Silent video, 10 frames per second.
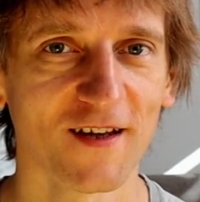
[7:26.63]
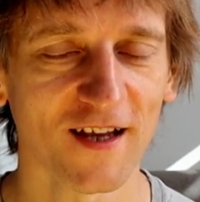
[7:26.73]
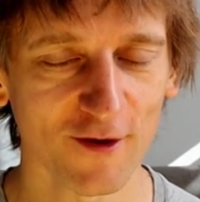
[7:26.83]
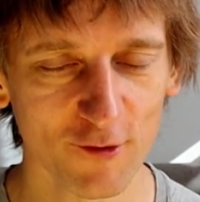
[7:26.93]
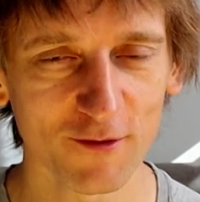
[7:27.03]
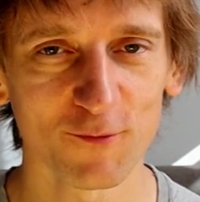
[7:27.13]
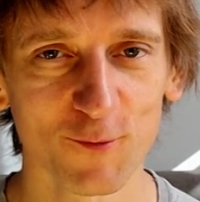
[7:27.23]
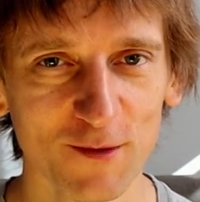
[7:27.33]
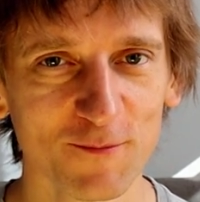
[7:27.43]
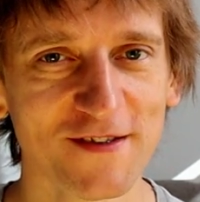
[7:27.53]
And I will,
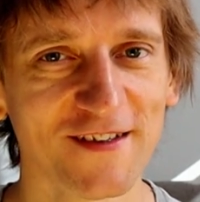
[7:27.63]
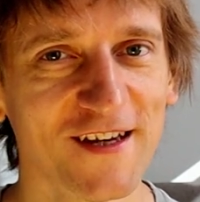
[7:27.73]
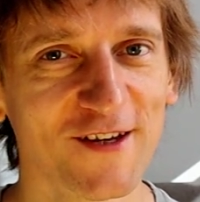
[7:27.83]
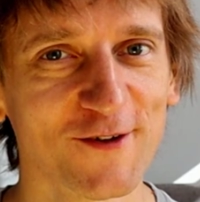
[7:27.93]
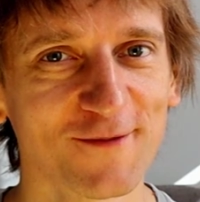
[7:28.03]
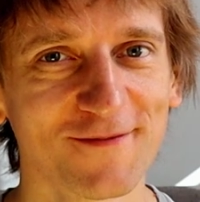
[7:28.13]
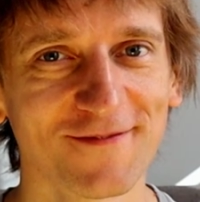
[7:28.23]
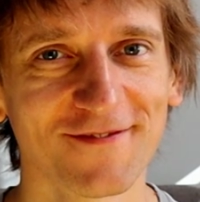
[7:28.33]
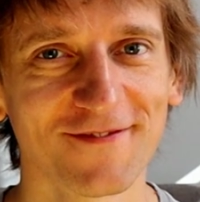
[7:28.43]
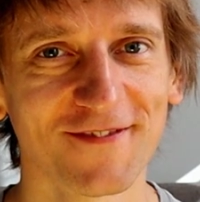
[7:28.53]
will be seeing you
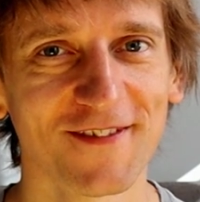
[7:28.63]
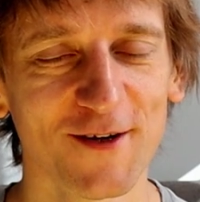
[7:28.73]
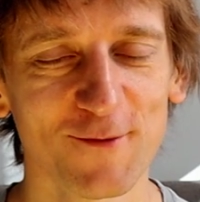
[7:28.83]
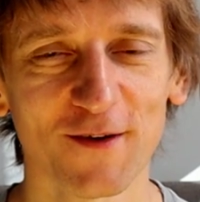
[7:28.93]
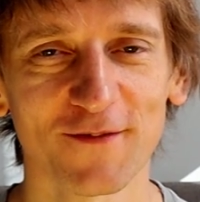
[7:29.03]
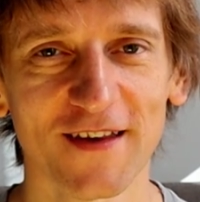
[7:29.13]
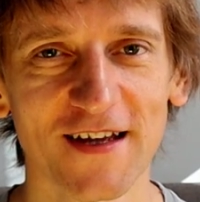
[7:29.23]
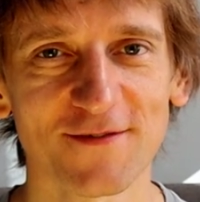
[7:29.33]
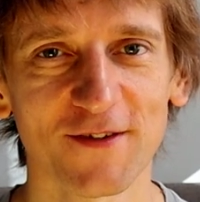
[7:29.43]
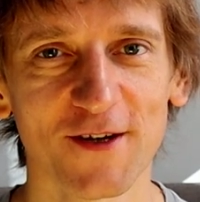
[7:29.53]
in one of the next